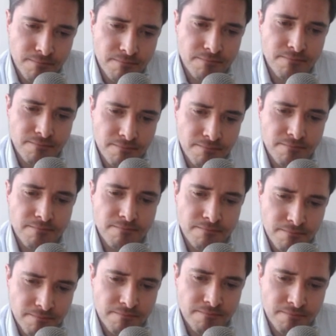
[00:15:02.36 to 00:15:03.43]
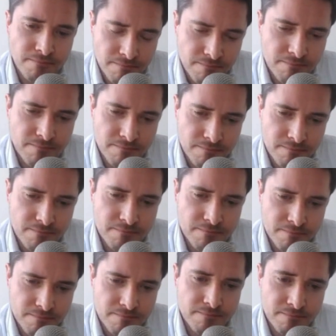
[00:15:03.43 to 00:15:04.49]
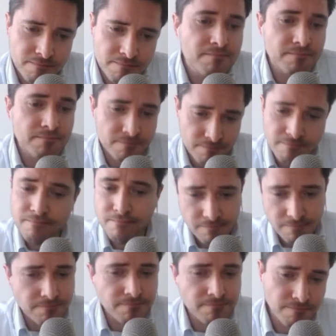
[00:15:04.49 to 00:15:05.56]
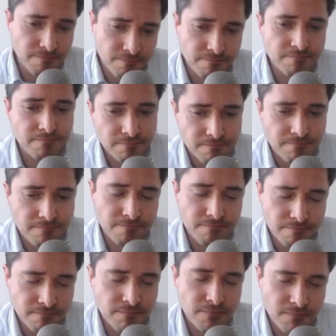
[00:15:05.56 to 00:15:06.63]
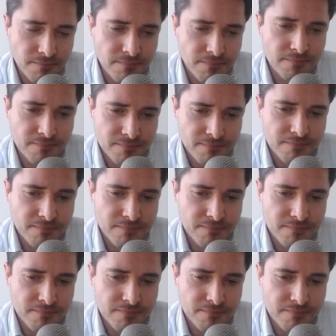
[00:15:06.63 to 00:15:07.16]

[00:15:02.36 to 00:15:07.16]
This person isn't speaking.